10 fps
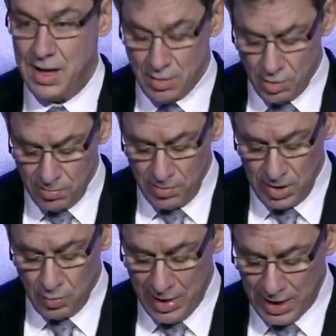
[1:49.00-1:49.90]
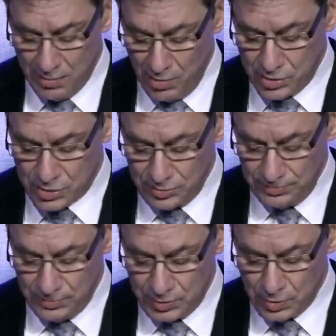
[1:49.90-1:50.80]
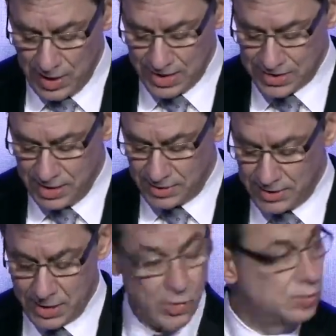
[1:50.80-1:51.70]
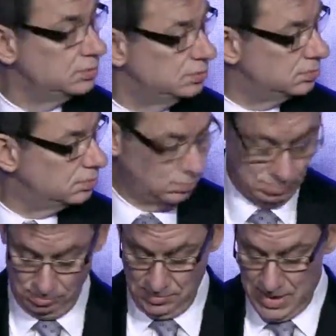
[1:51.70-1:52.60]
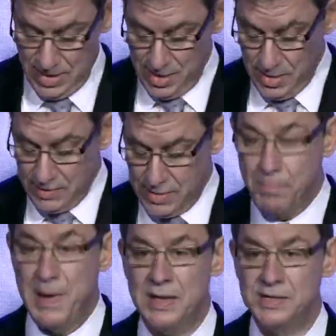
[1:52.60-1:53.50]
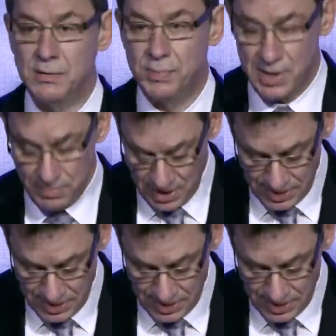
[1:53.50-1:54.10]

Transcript: A warm welcome also to Alexander De Croo, the Belgian Prime